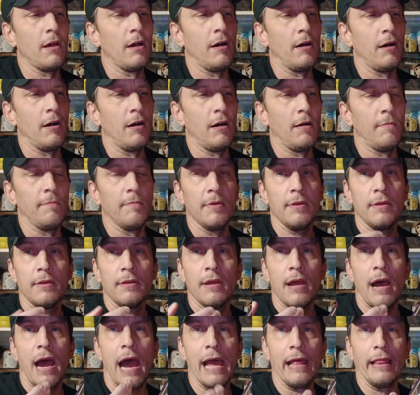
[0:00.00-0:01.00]

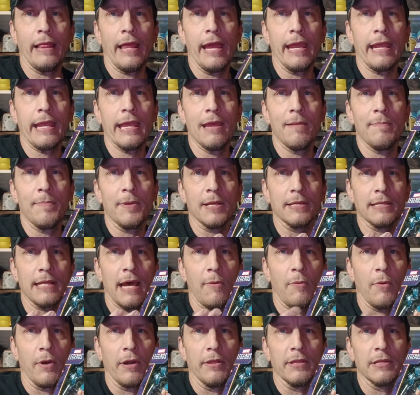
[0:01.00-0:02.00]
I like it because
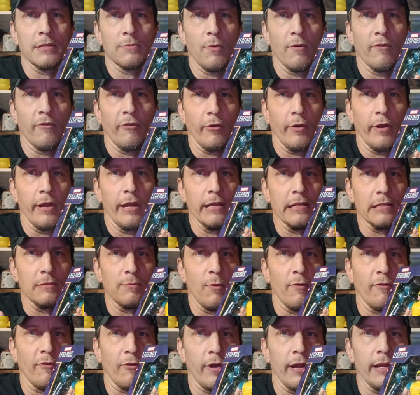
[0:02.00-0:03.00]
I wanted this Wolverine. This
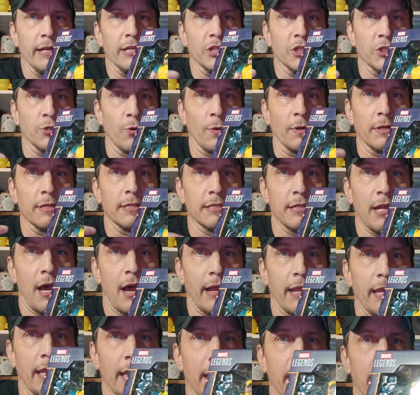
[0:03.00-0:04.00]
Wolverine short,
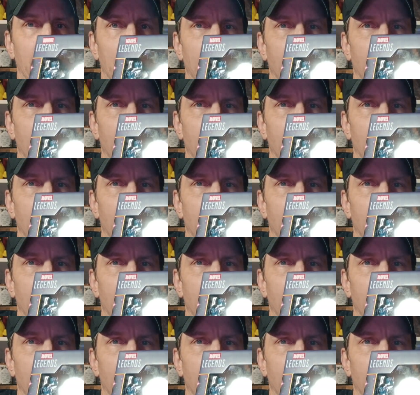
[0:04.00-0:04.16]
stocky.